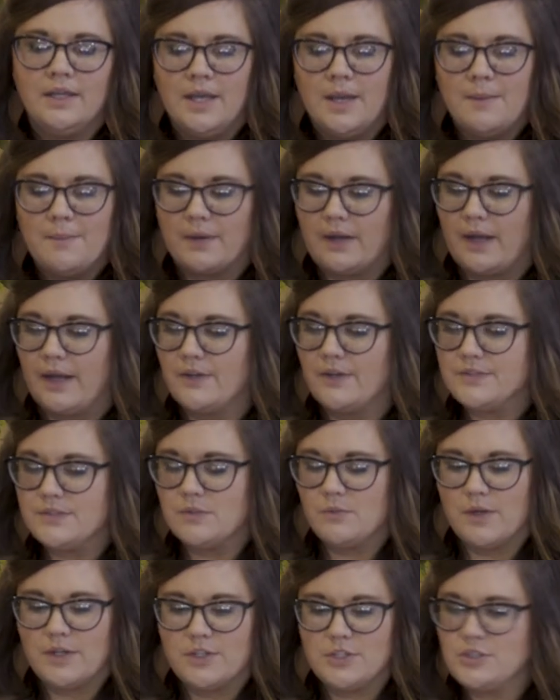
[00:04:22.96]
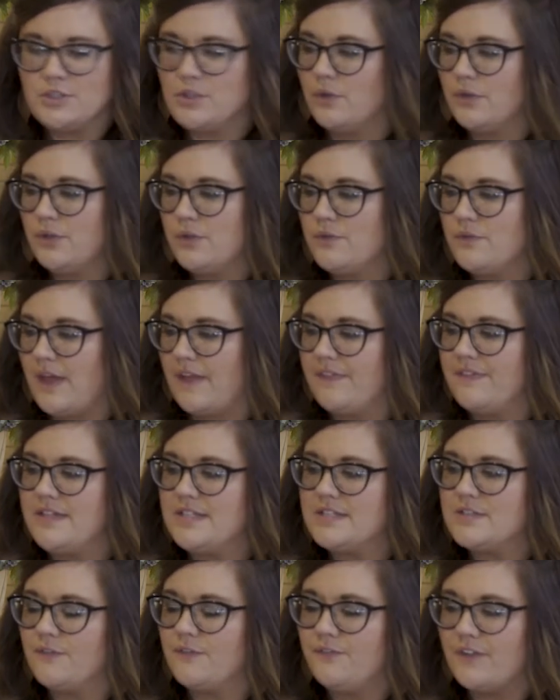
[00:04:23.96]
But I also wanna show you that
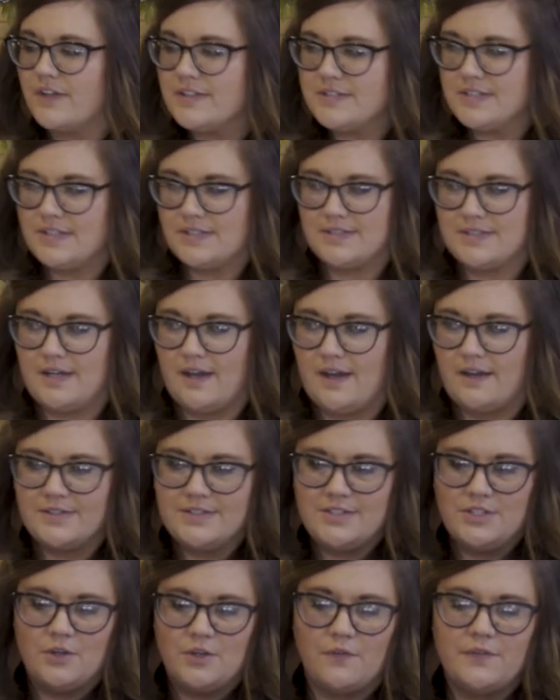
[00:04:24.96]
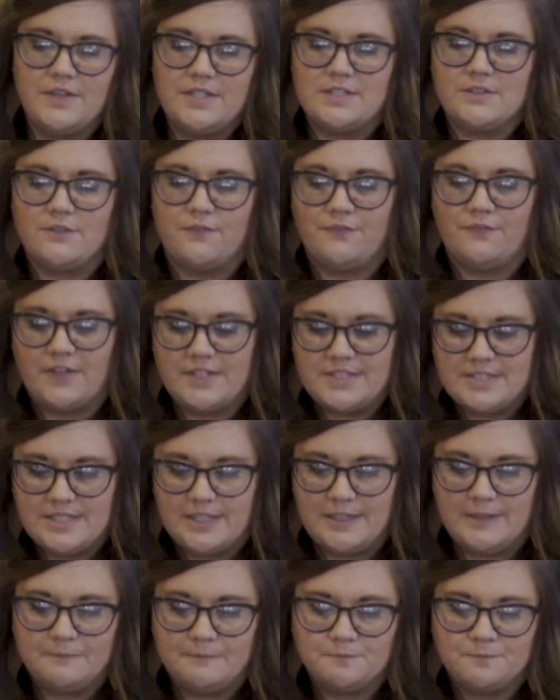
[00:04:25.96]
these fuzzy socks, you know, these fuzzy,